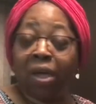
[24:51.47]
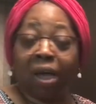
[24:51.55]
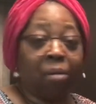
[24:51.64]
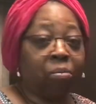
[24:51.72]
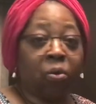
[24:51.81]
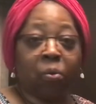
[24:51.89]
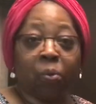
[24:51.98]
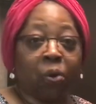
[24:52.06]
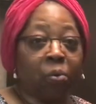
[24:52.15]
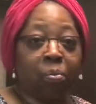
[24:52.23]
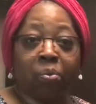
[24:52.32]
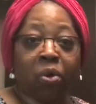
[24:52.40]
I'm no
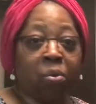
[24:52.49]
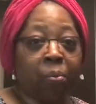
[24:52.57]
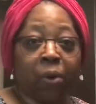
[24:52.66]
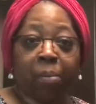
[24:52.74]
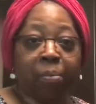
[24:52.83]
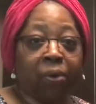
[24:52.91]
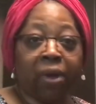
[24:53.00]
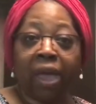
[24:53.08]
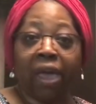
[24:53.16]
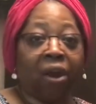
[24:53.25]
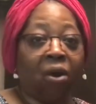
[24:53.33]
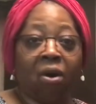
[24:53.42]
pro, pro prepper
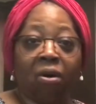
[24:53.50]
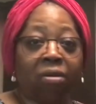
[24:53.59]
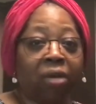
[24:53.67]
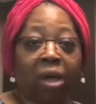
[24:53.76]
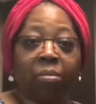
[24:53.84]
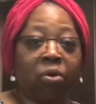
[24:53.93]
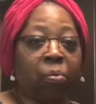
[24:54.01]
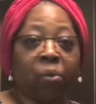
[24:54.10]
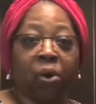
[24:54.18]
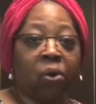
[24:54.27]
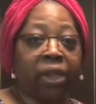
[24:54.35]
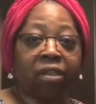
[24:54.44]
at all. I'm no
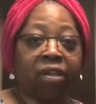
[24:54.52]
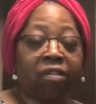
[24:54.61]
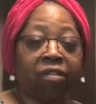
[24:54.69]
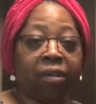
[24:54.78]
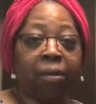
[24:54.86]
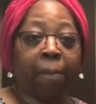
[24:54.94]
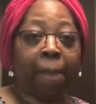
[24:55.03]
pro at this.